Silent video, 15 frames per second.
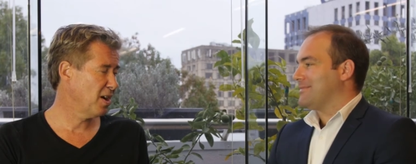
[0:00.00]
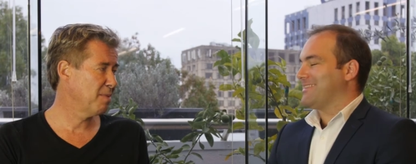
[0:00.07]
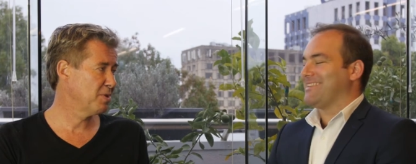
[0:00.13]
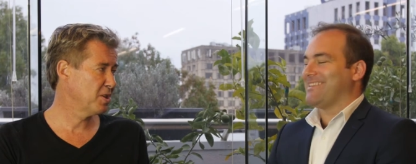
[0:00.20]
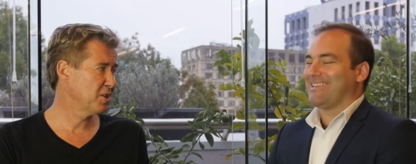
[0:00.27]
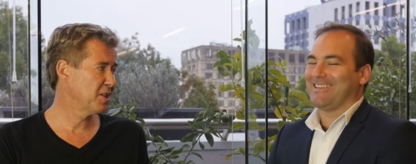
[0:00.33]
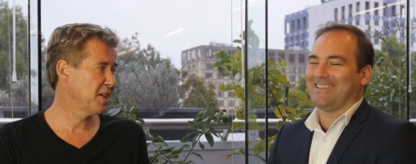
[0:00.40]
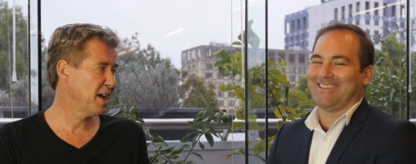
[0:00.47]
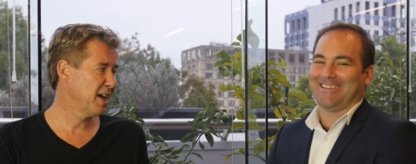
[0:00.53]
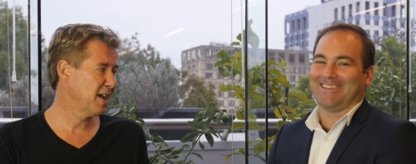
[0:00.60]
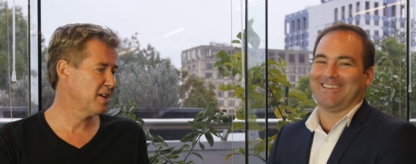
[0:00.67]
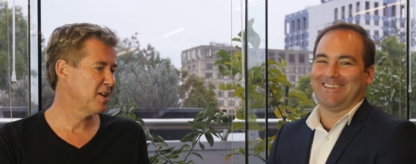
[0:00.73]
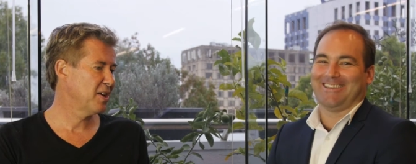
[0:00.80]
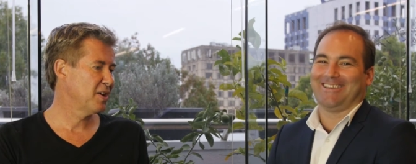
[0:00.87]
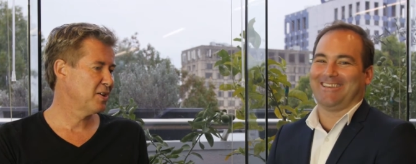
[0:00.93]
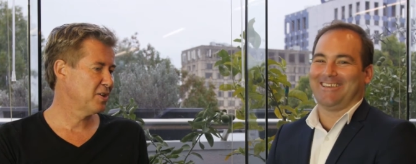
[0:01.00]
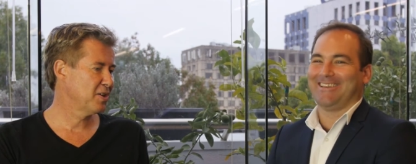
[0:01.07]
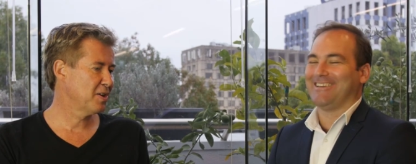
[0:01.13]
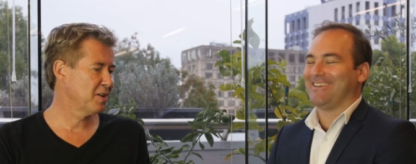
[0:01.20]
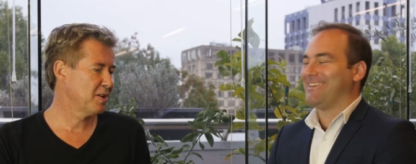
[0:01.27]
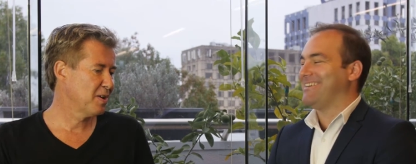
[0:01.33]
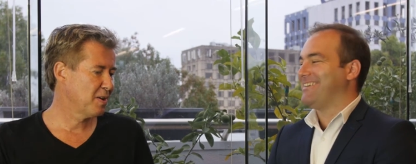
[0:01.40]
Speaker 1: I'm just saying
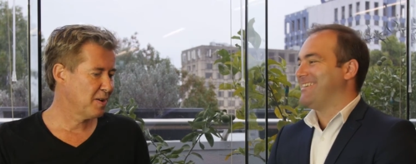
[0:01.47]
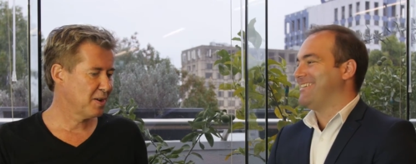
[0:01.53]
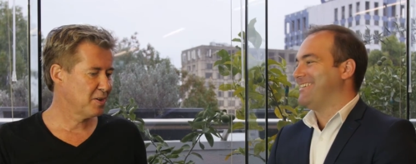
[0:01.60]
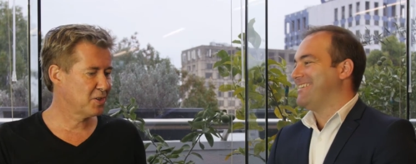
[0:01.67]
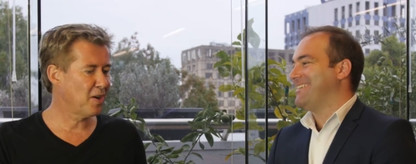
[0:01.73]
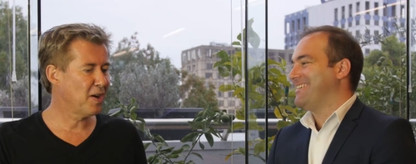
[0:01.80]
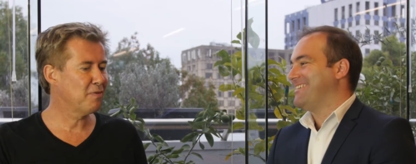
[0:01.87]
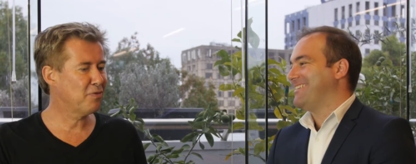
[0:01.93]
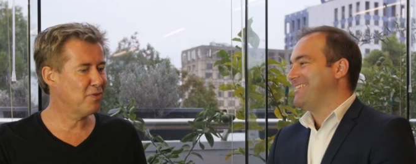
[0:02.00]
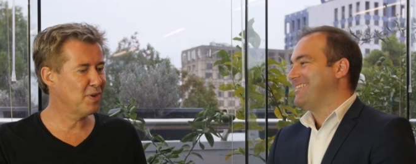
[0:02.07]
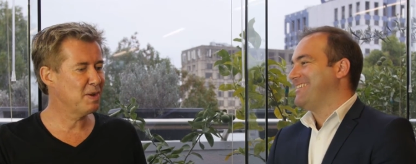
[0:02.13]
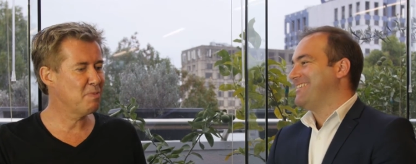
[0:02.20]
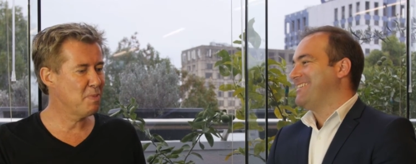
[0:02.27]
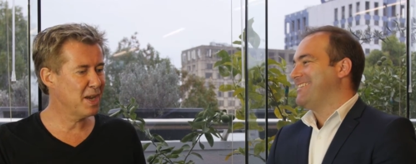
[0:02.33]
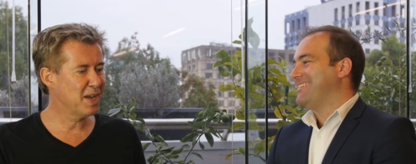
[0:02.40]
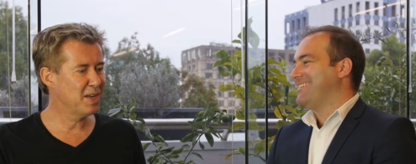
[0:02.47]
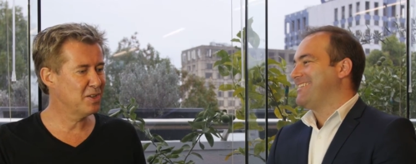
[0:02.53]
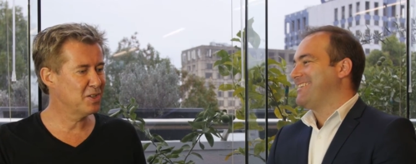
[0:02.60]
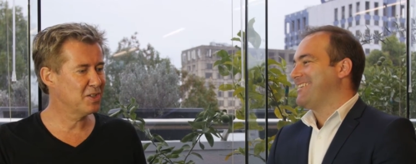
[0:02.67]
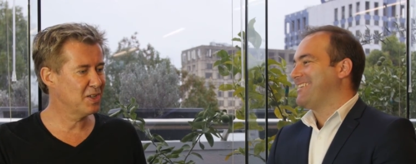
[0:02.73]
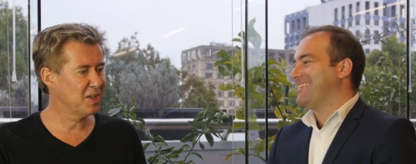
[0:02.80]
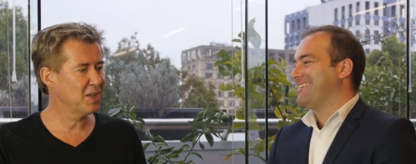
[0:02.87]
time free
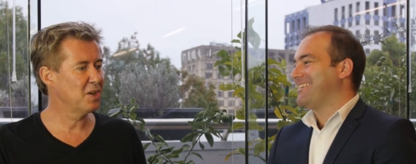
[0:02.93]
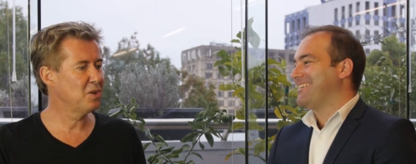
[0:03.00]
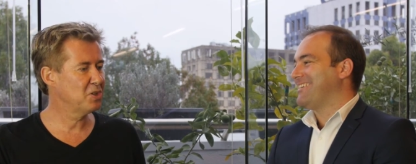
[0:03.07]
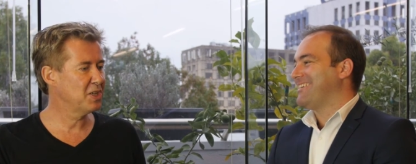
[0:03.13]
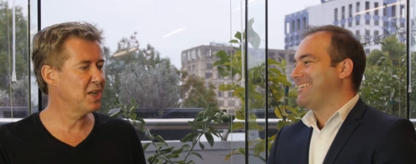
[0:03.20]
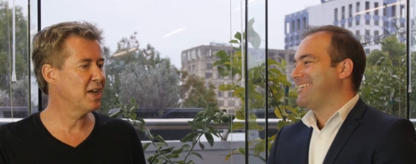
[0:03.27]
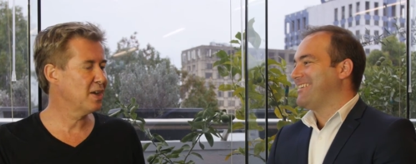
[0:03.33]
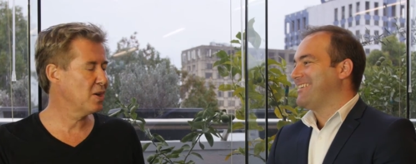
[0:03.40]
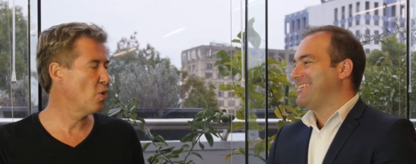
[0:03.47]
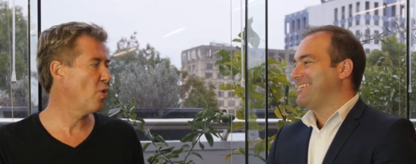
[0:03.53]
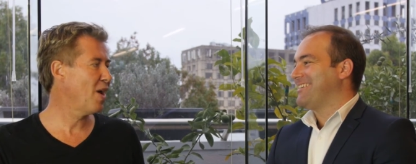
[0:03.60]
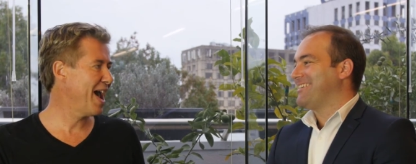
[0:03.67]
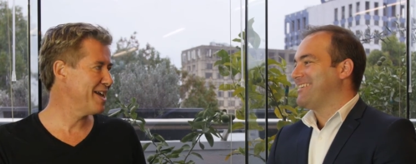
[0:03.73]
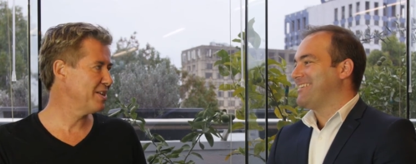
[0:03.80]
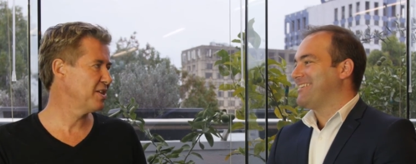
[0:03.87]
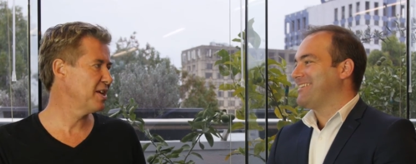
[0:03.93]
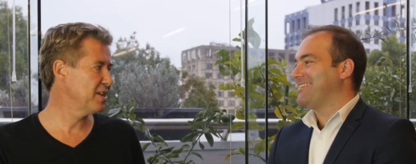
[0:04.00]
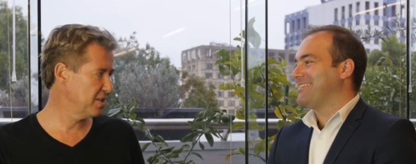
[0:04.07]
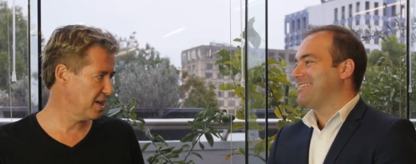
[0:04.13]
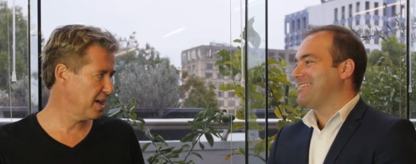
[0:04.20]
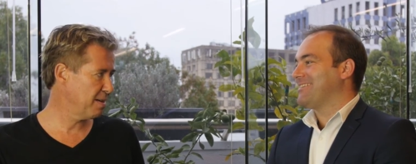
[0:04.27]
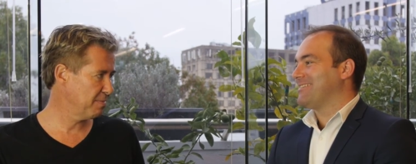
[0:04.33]
means that you set your
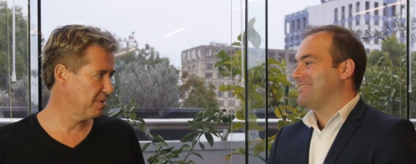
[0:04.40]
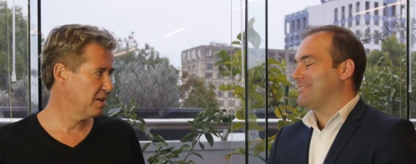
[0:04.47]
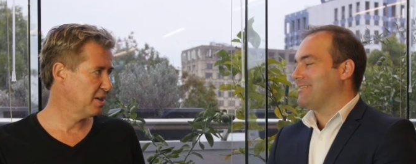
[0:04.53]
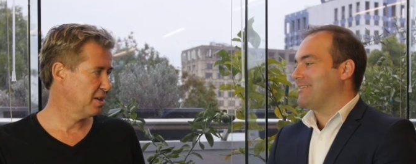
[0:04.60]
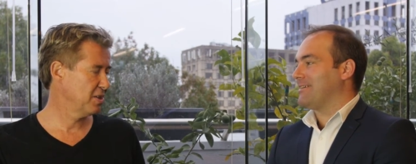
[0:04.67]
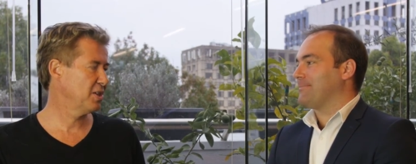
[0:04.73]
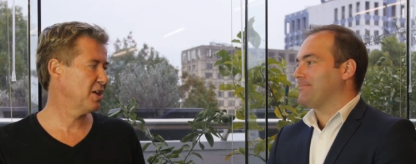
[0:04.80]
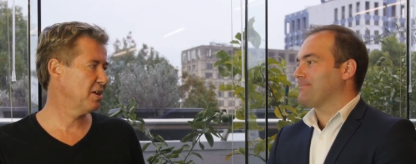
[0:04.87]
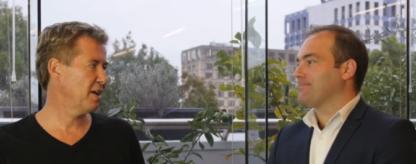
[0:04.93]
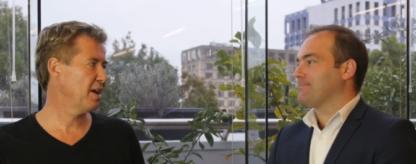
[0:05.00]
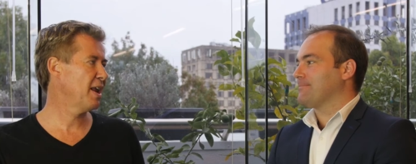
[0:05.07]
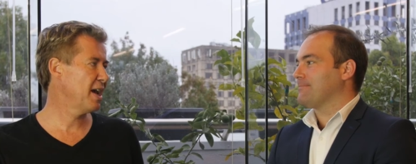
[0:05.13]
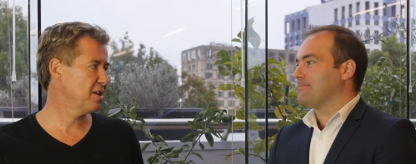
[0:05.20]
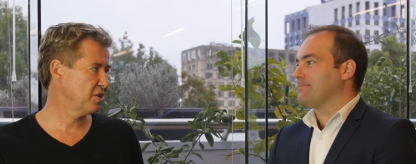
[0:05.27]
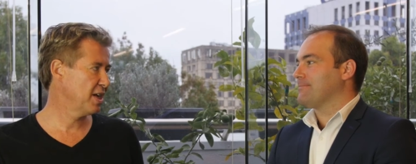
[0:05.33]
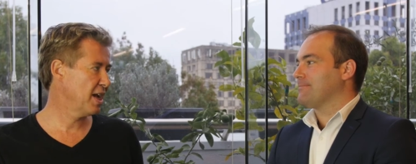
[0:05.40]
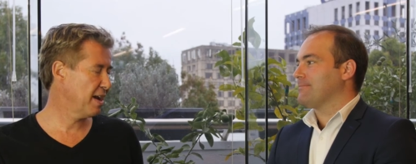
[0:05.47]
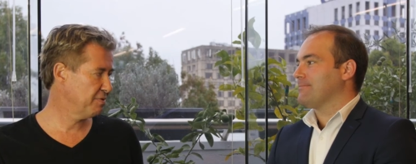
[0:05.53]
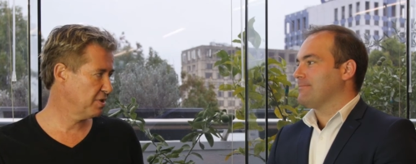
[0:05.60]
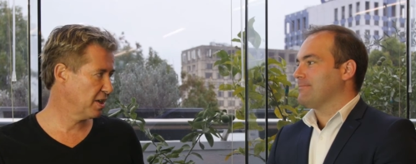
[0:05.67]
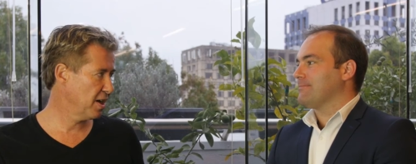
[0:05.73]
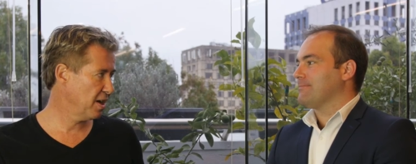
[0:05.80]
assets up yeah. so you don't actually
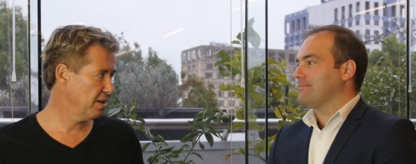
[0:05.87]
have to go